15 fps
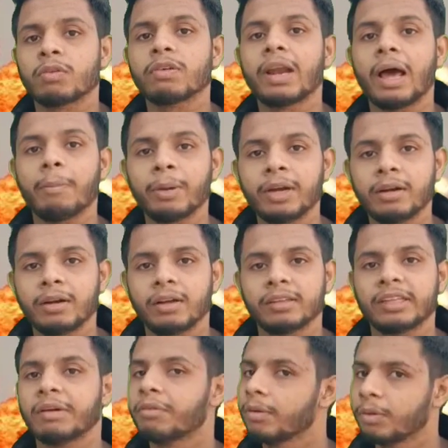what will happen?
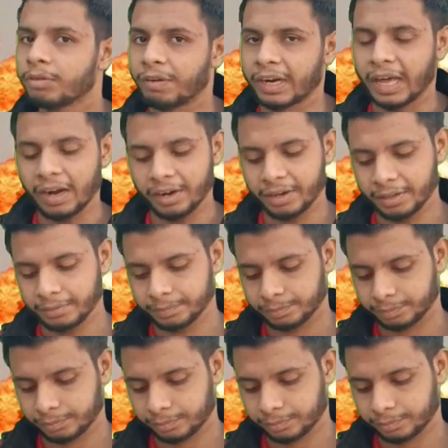There will be fatality.